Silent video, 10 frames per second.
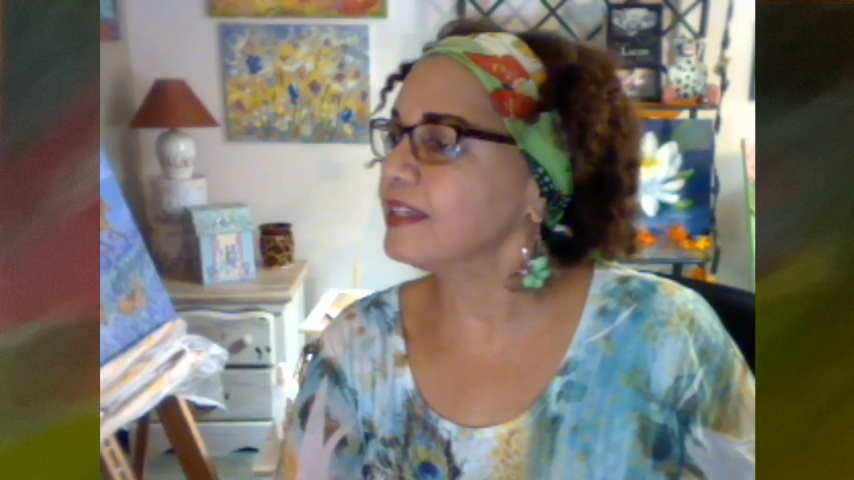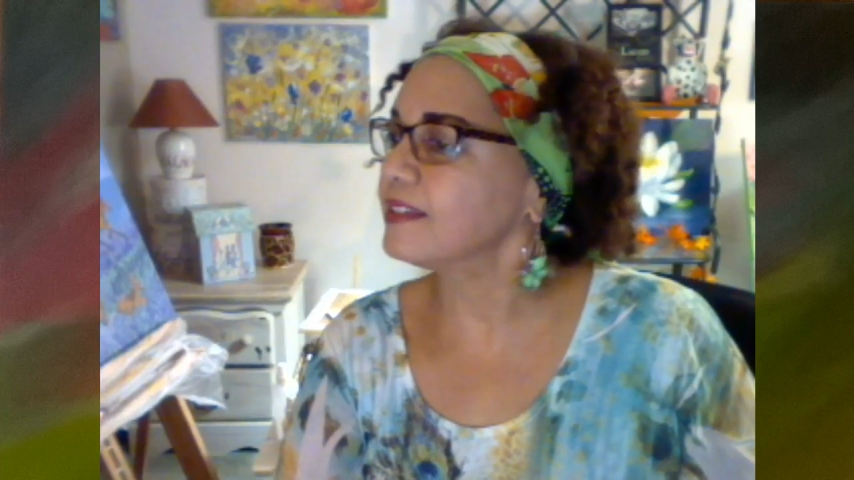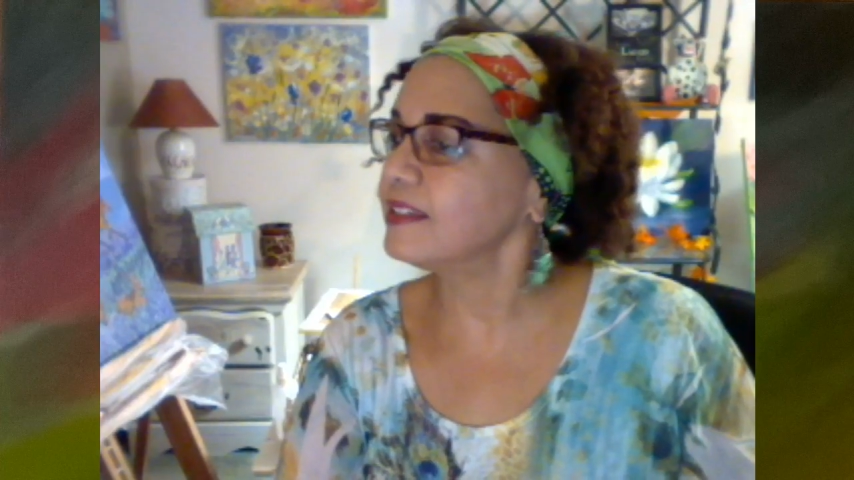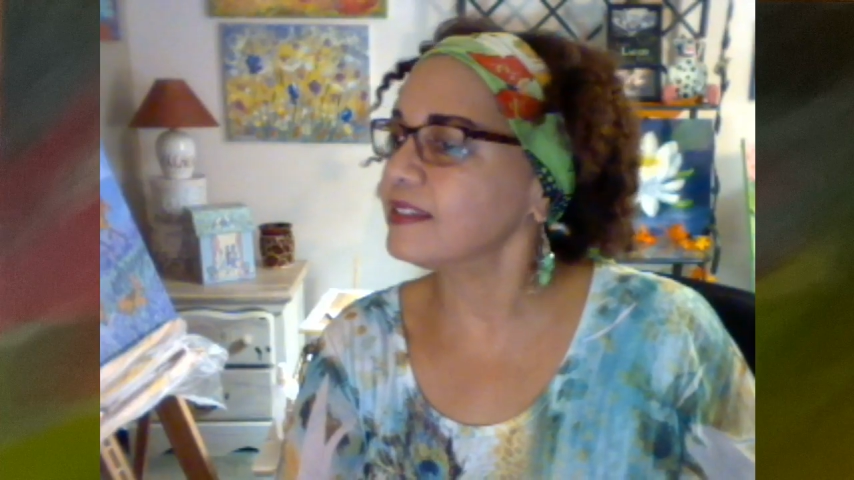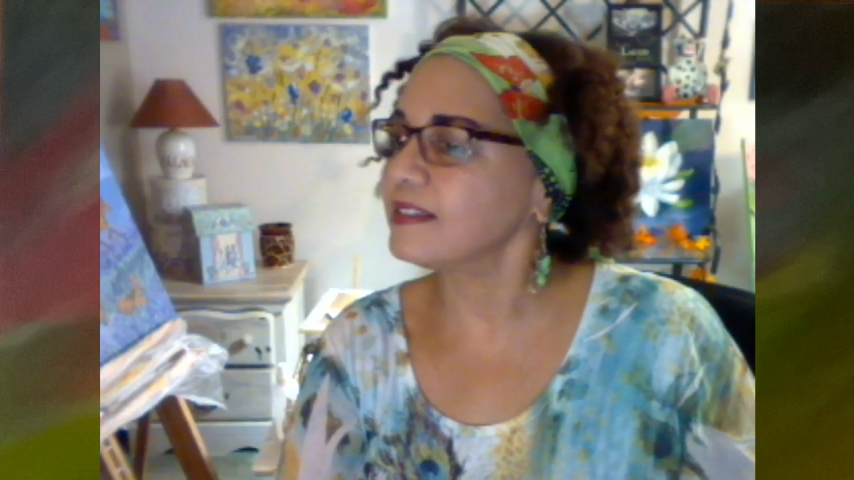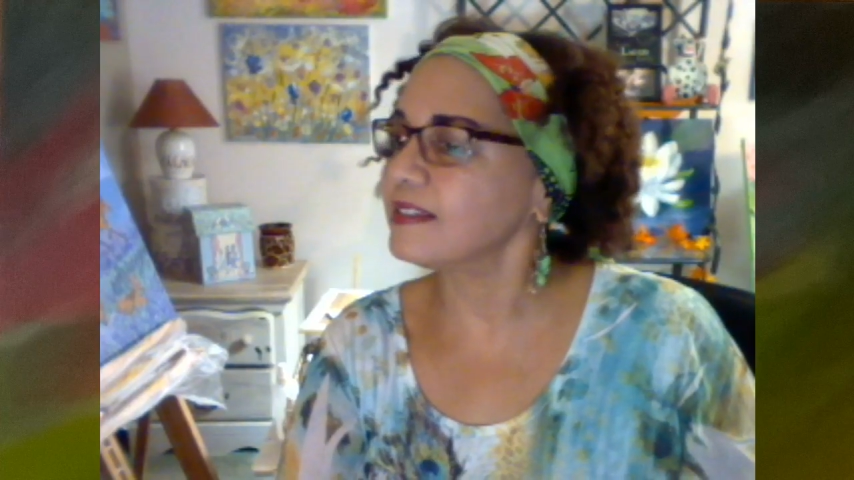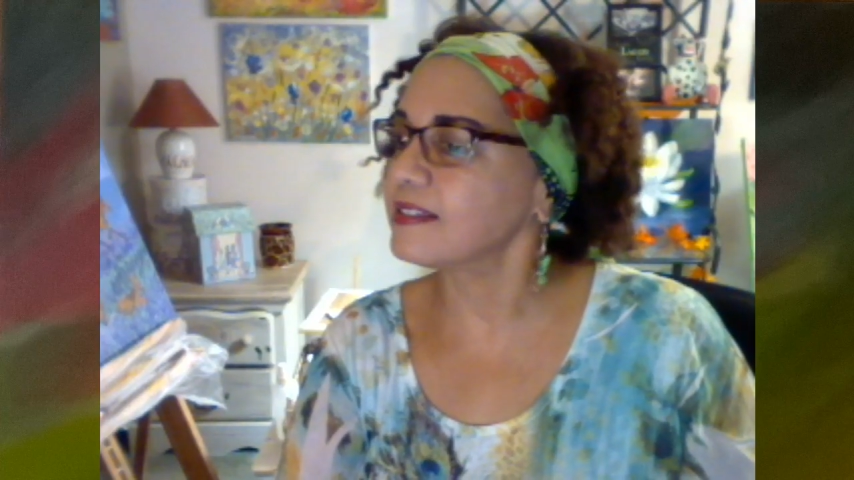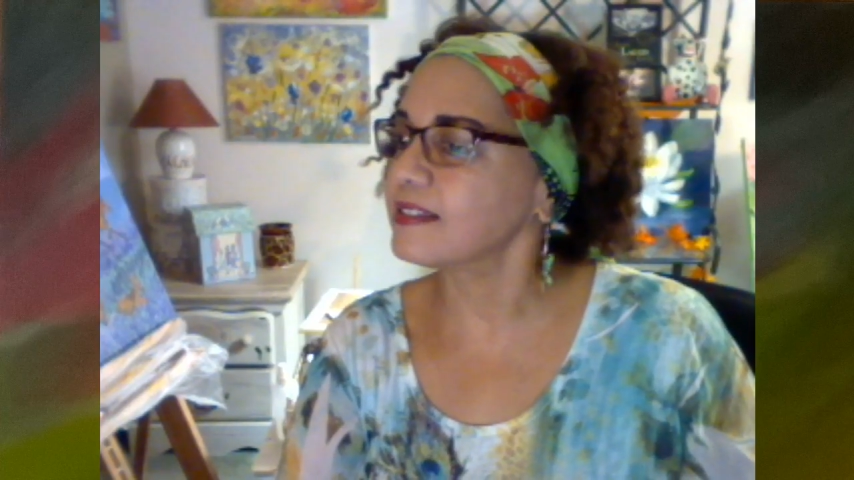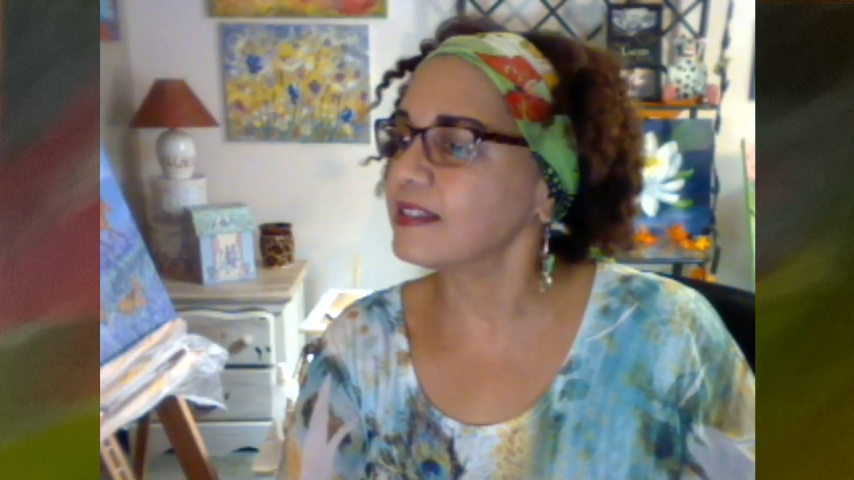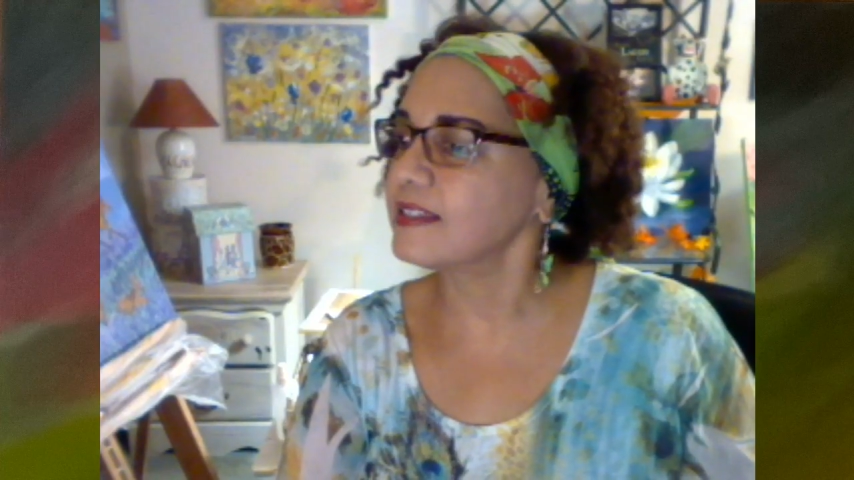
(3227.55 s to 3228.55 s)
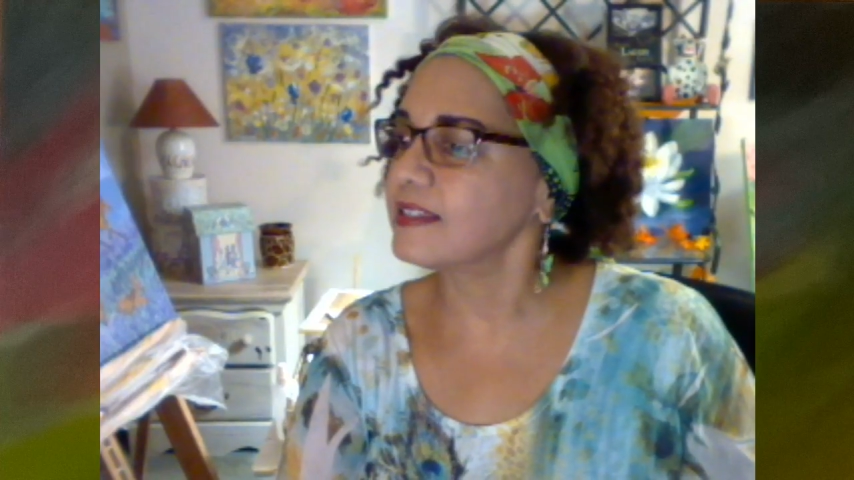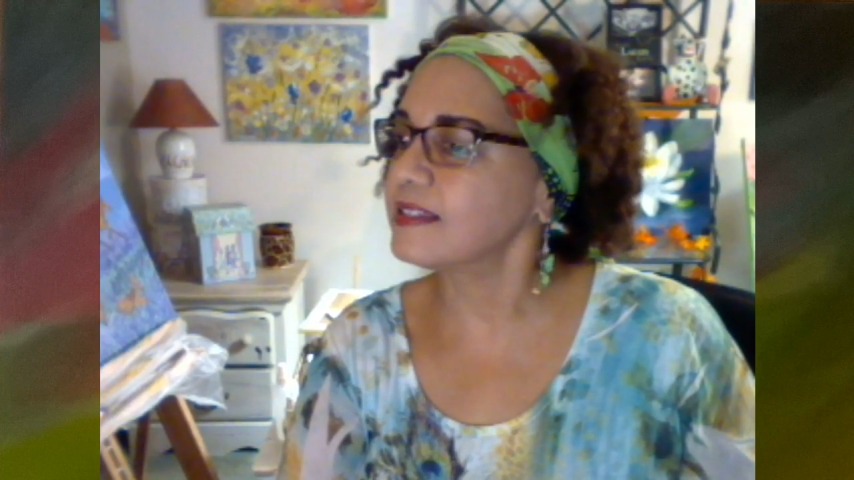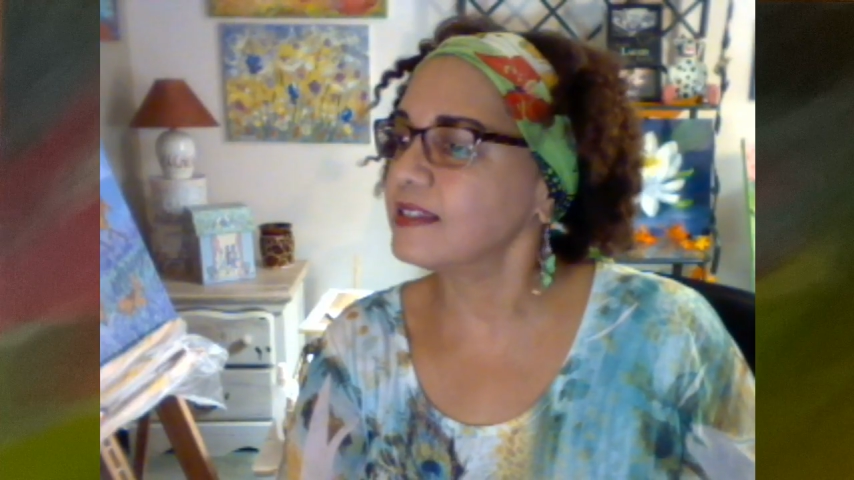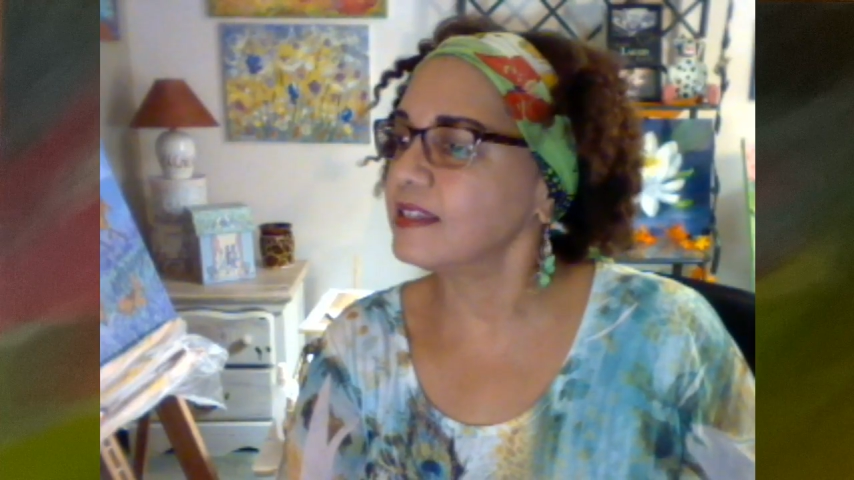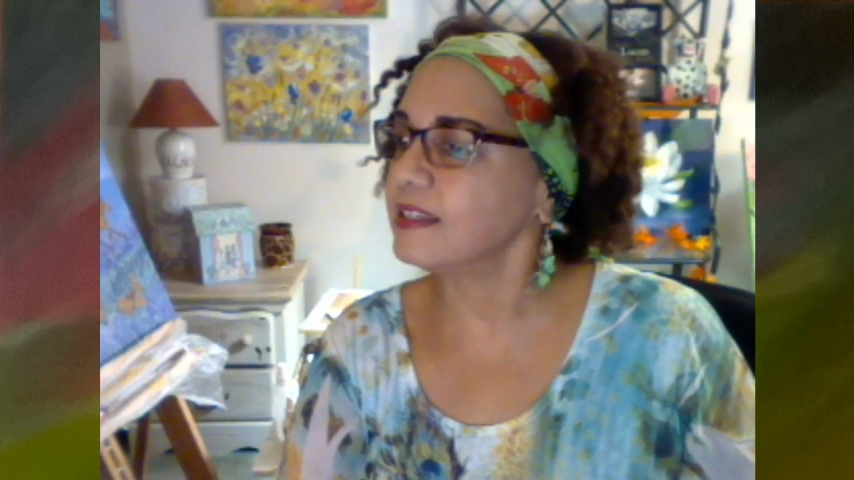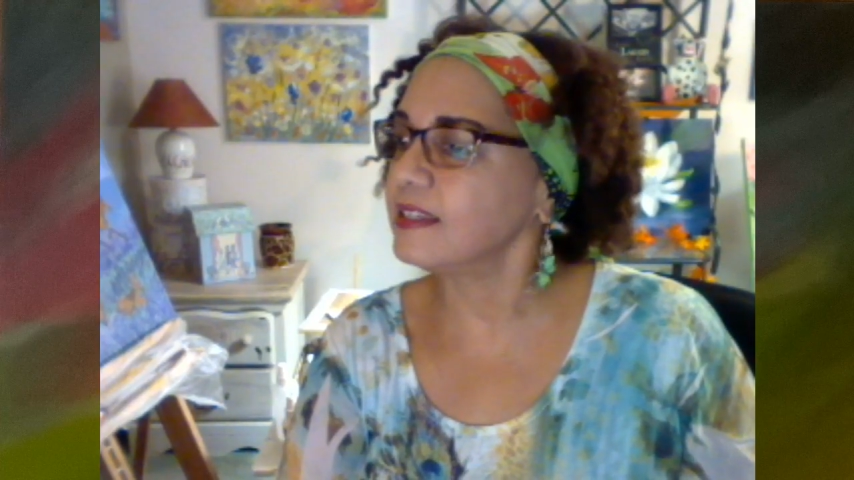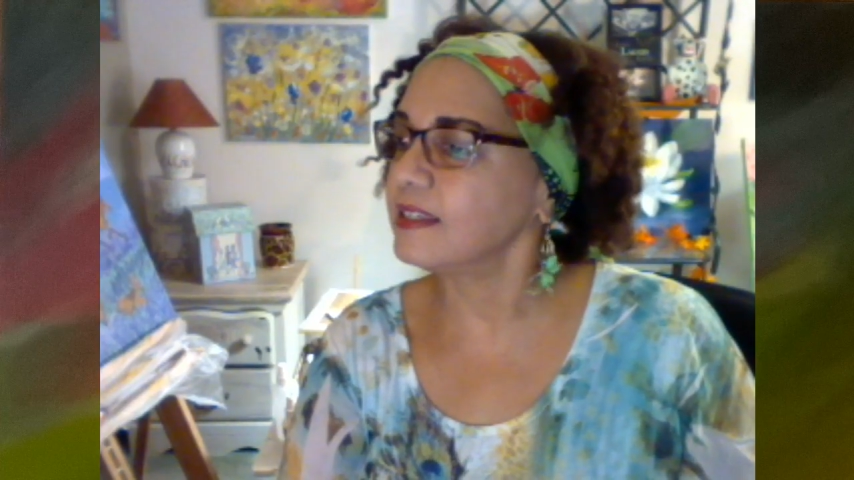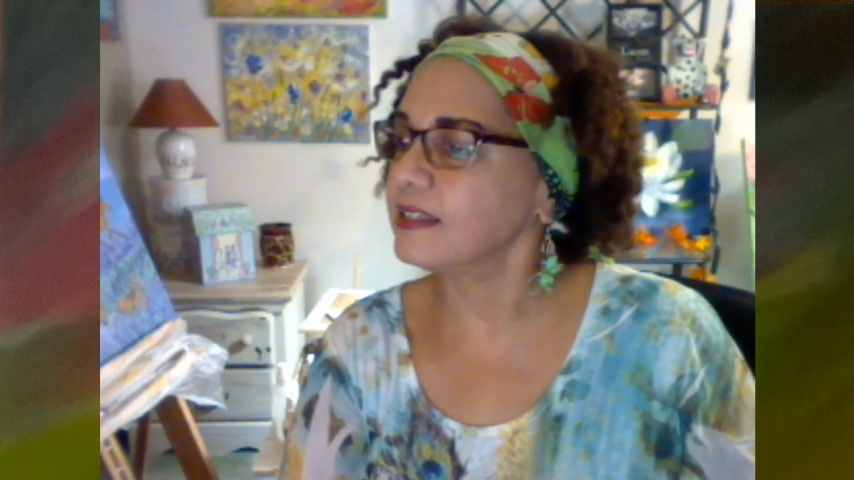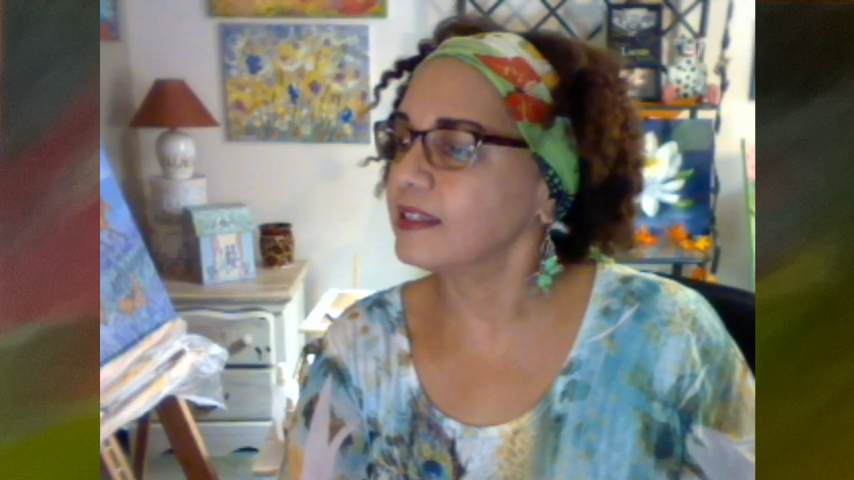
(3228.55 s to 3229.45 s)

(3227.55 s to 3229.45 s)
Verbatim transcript: goodness. Let's see.